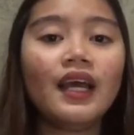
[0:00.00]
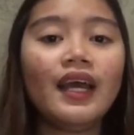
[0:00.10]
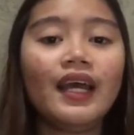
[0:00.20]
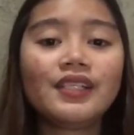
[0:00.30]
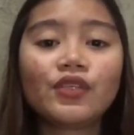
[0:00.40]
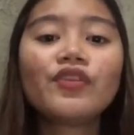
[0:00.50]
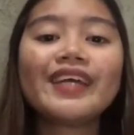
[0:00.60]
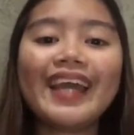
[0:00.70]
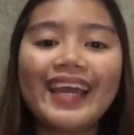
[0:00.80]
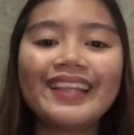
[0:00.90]
And so
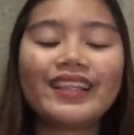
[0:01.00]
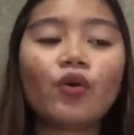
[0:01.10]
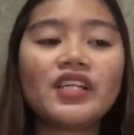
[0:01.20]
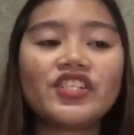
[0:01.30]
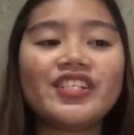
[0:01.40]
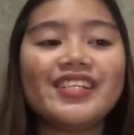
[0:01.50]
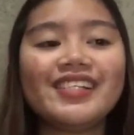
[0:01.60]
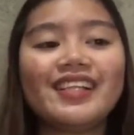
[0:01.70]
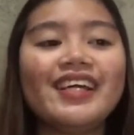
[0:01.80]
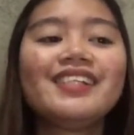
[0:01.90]
the eighth question
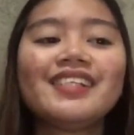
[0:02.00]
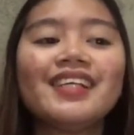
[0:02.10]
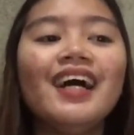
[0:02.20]
is this: